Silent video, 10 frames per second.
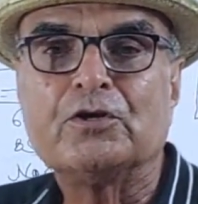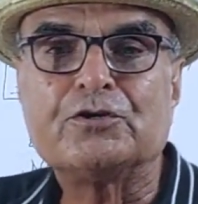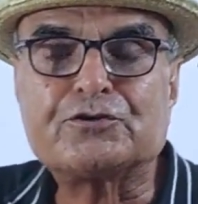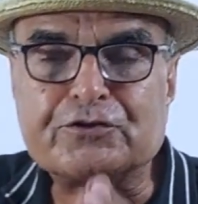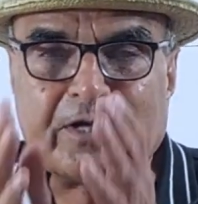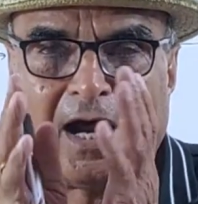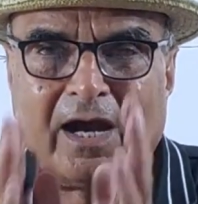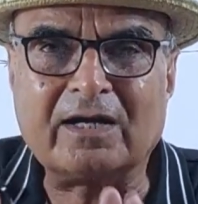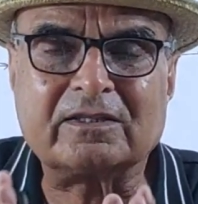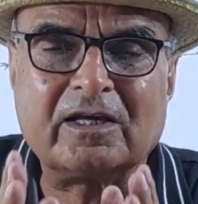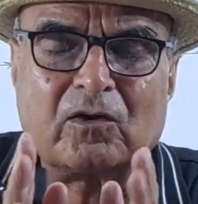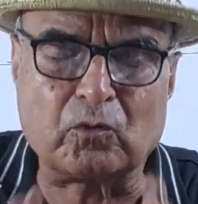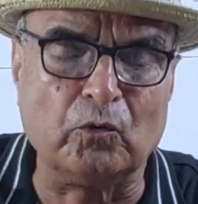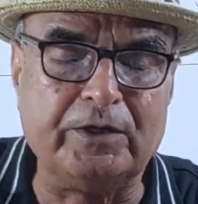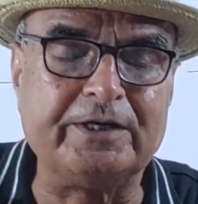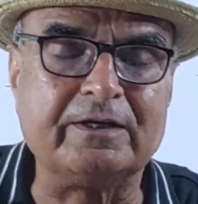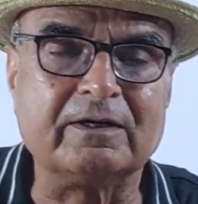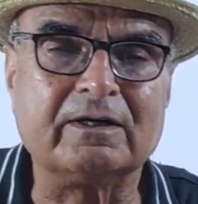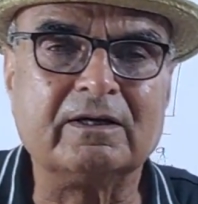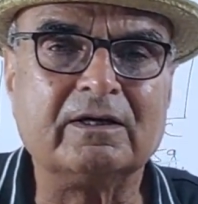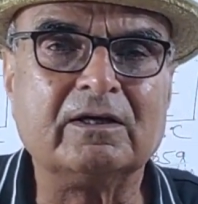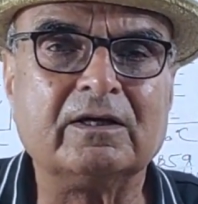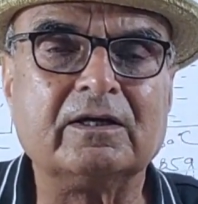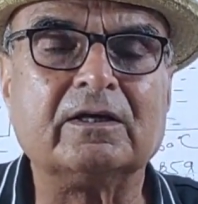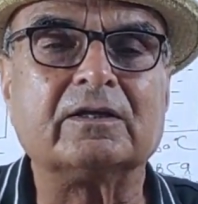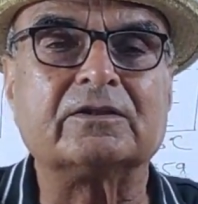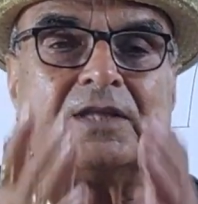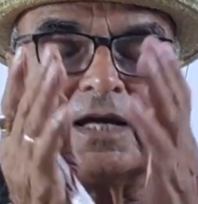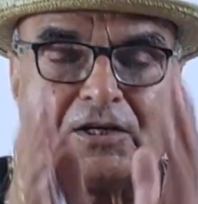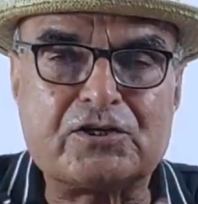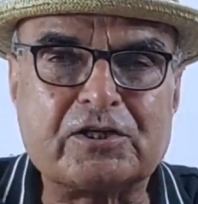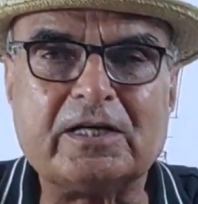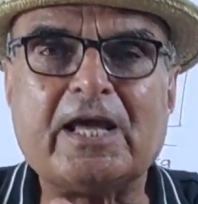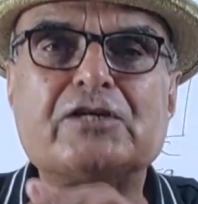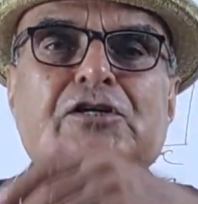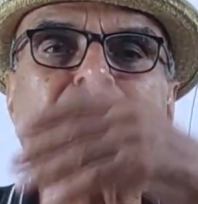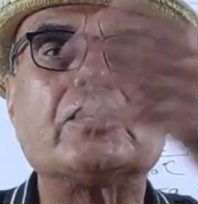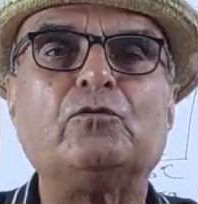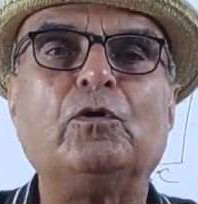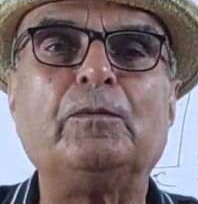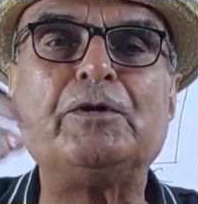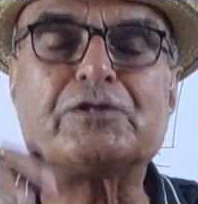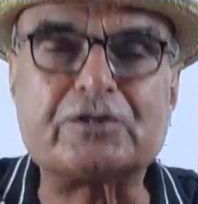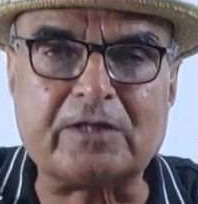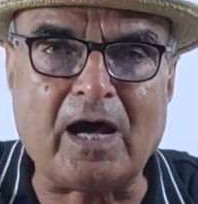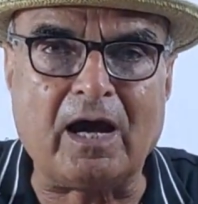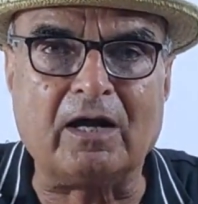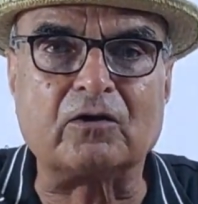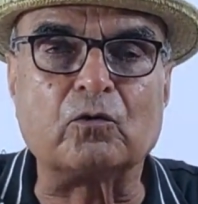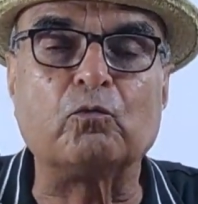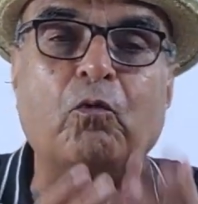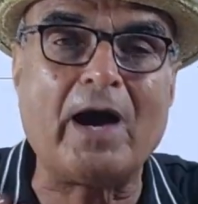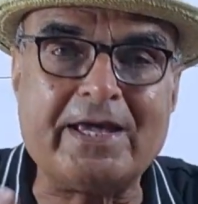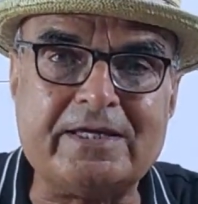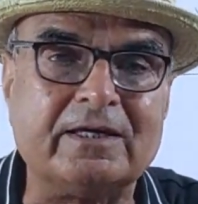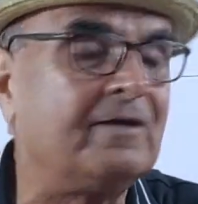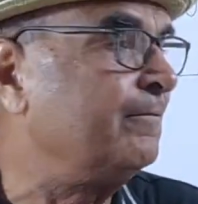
start the cooling. The crystallization will be start. Why?